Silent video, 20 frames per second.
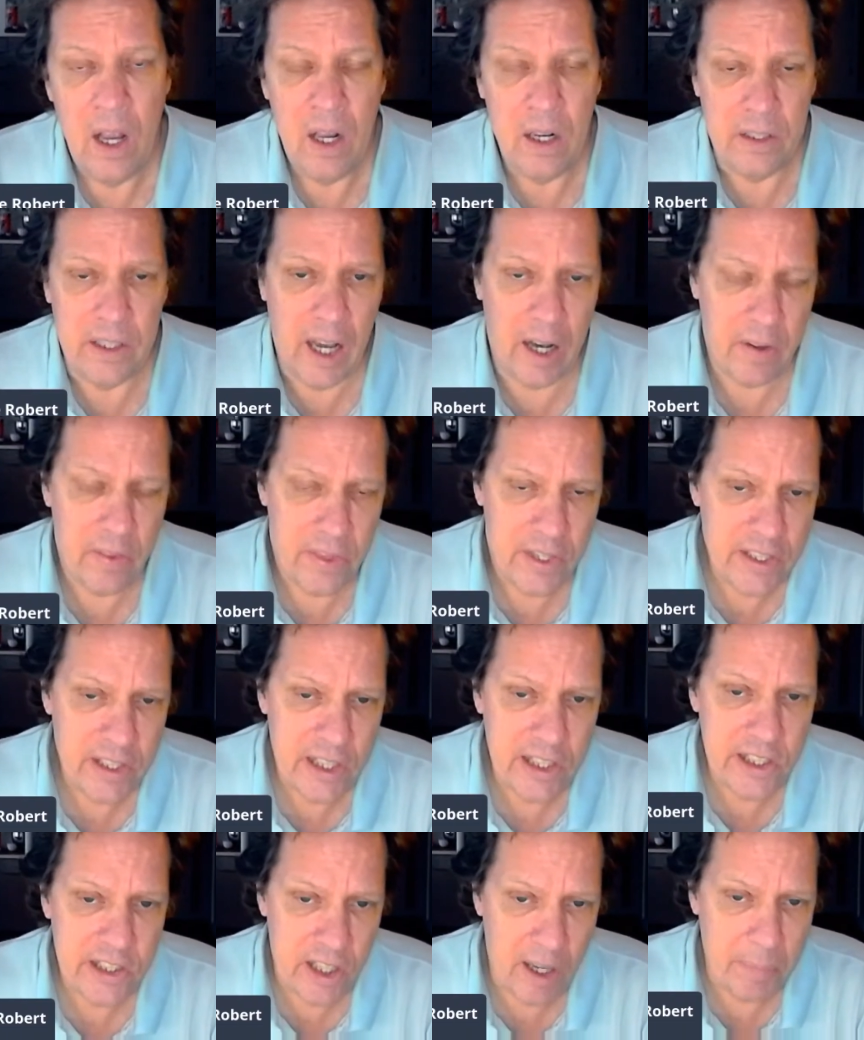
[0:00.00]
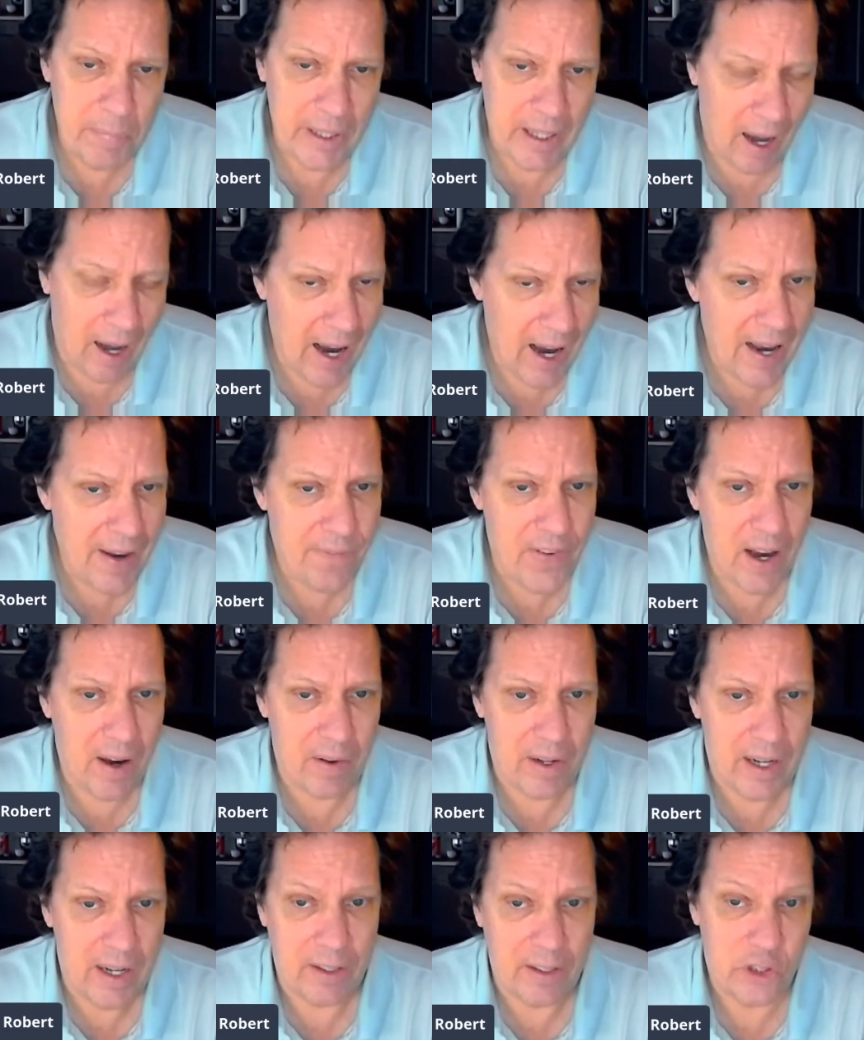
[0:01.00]
Now, this is something I
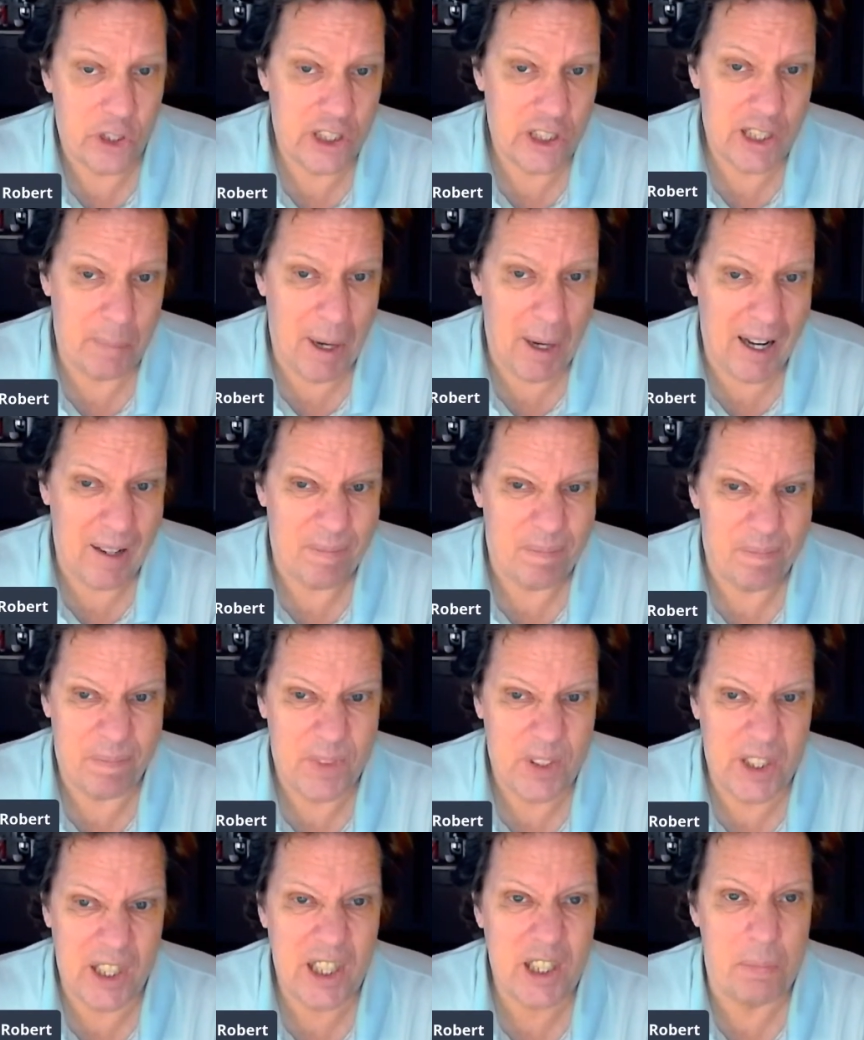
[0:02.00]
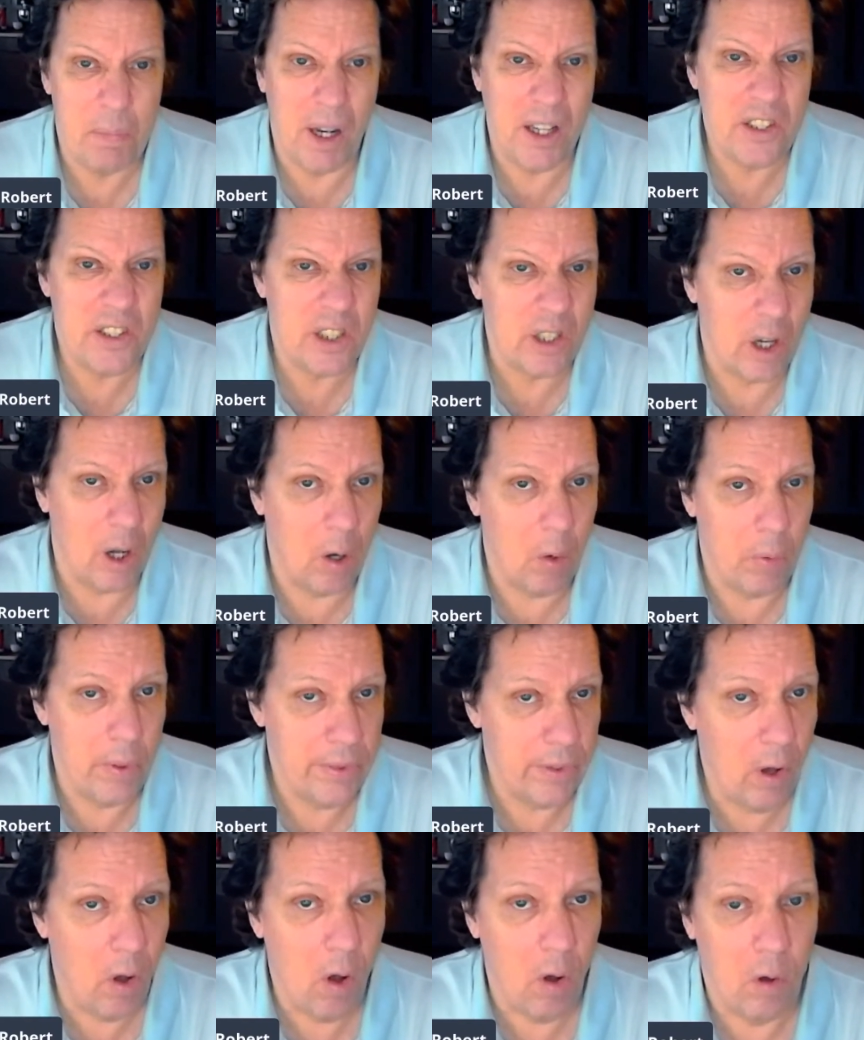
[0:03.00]
found out just about six months ago when
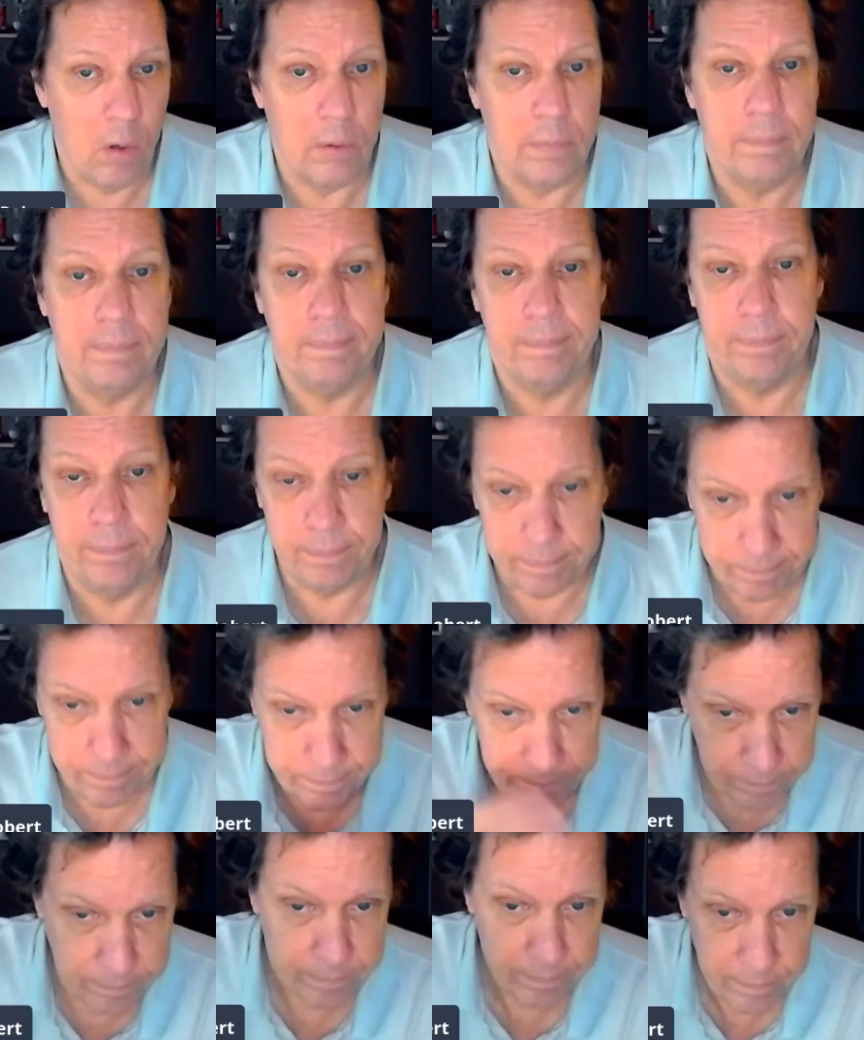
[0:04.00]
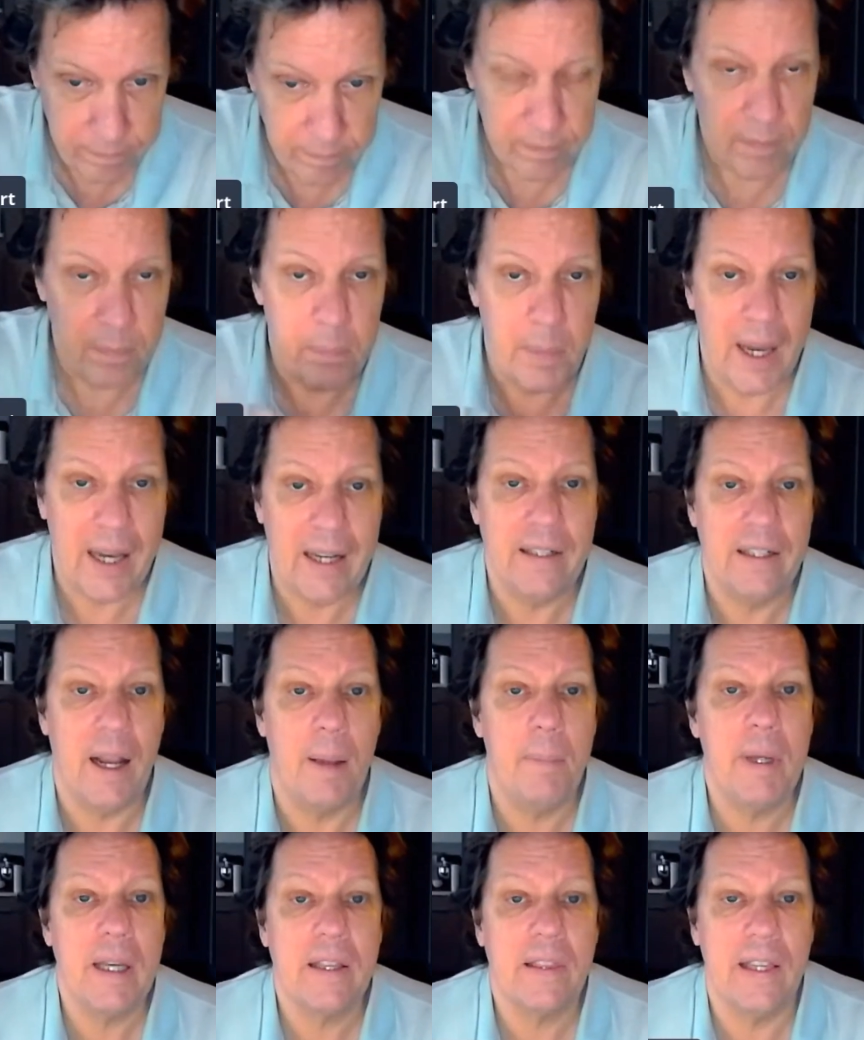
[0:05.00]
the whole
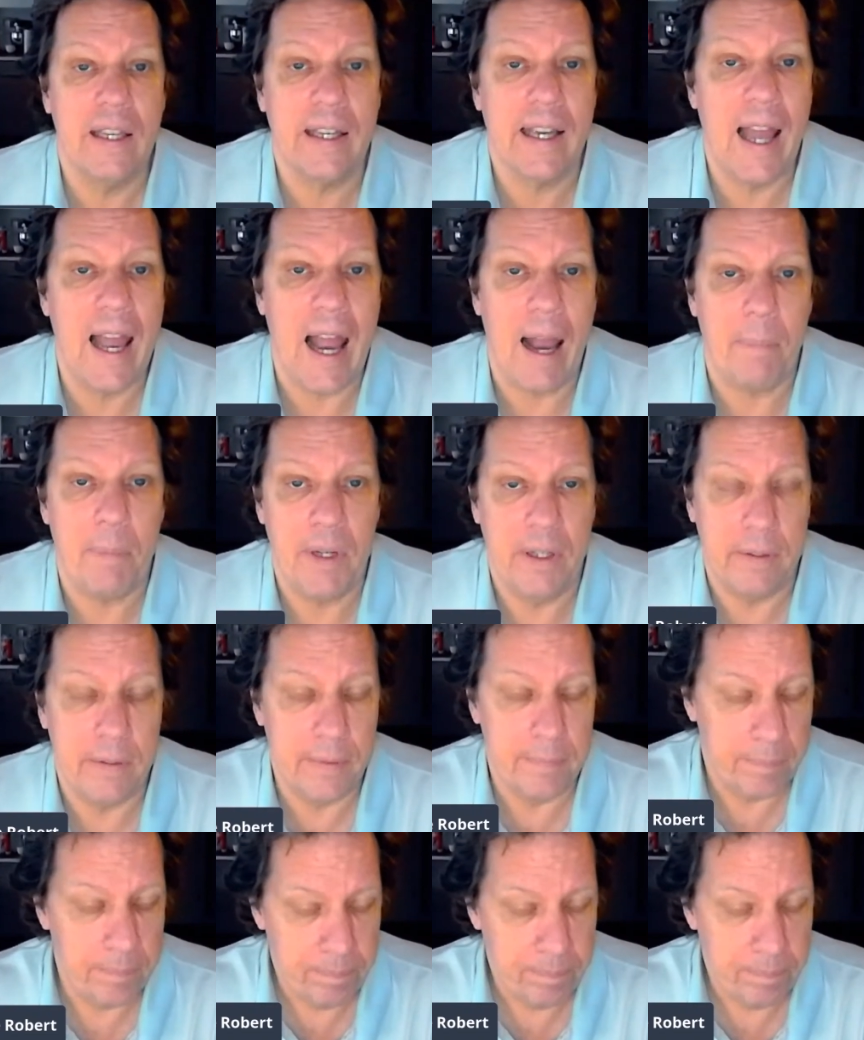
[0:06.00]
pandemic thing happened,